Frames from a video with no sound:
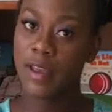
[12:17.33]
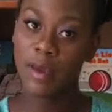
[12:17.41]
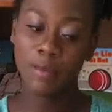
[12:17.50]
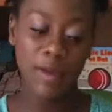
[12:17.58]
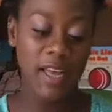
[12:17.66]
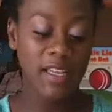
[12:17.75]

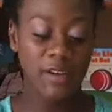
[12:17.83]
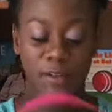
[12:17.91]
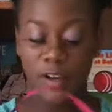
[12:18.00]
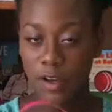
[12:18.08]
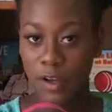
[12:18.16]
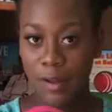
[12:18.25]
can be a
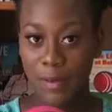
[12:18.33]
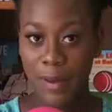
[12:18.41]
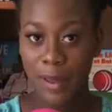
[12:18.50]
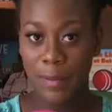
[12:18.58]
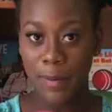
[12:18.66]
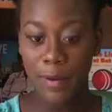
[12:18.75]
different color
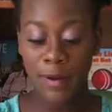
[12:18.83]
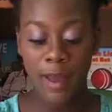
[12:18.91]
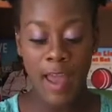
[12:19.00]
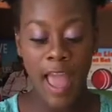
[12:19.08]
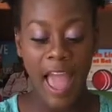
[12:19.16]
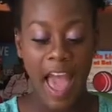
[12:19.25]
paper,
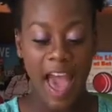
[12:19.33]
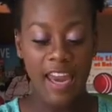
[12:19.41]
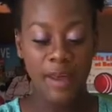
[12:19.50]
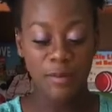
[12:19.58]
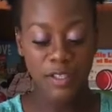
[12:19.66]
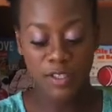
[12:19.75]
and
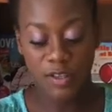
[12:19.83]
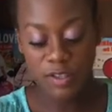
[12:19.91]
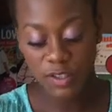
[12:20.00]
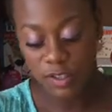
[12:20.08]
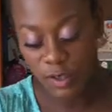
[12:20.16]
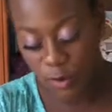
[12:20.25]
I'm just going
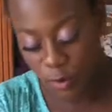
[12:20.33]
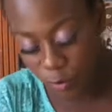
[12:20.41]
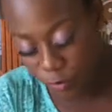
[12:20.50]
to go